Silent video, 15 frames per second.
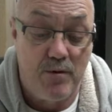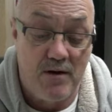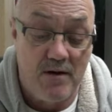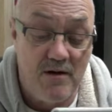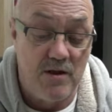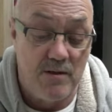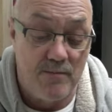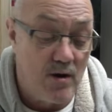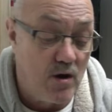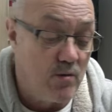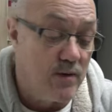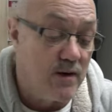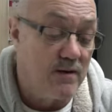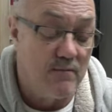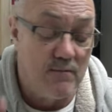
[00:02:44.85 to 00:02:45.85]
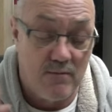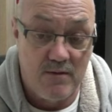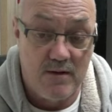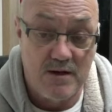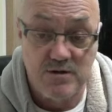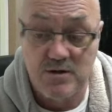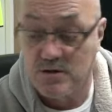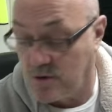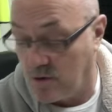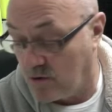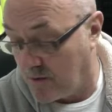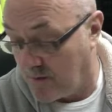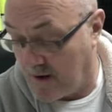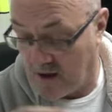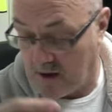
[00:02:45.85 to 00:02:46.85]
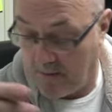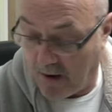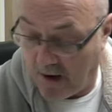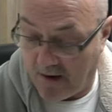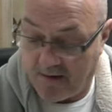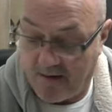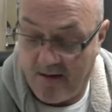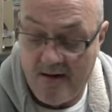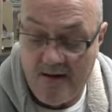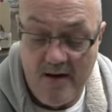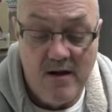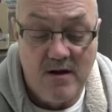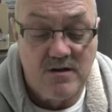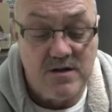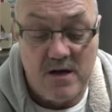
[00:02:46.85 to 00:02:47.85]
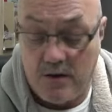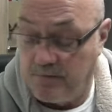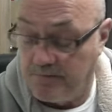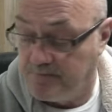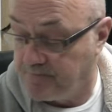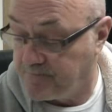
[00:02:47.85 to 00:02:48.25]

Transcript: but at the moment let's just talk about the puck. So